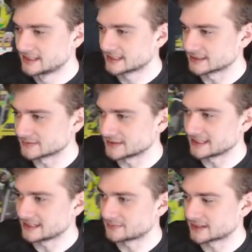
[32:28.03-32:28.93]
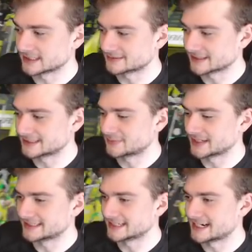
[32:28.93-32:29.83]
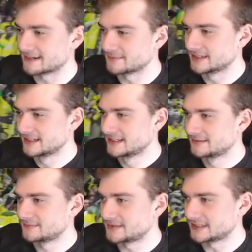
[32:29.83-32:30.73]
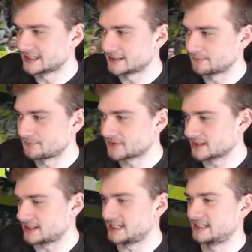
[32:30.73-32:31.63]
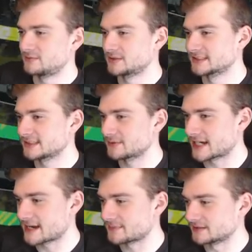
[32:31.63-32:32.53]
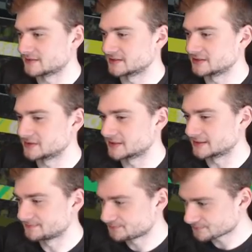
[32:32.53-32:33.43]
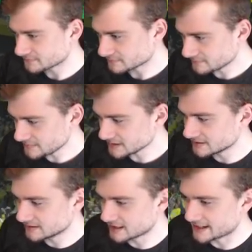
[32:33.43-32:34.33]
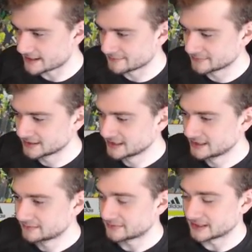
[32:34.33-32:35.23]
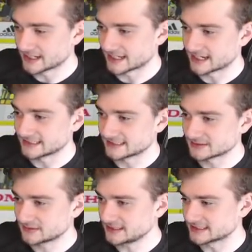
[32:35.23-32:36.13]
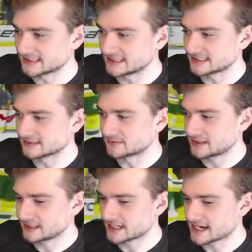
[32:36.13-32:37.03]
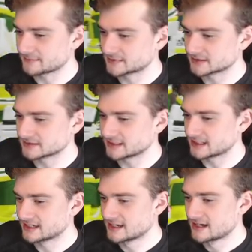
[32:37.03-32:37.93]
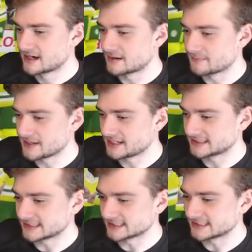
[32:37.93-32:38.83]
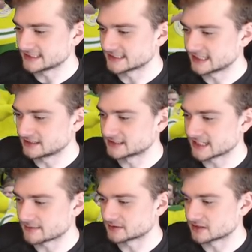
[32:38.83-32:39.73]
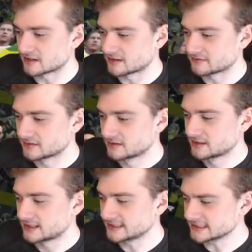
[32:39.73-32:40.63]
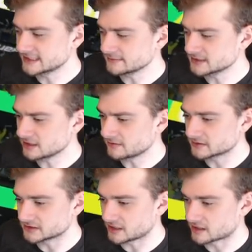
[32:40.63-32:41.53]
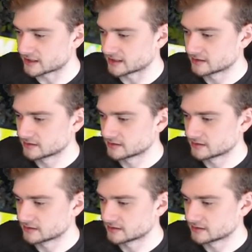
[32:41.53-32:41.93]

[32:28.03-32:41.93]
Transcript: because we need prospects big time. But um, we'll see what happens for sure. Um, but, yeah, guys, just what a season. What an absolutely amazing season. There's Samsonov. Is that Samsonov or Jarry?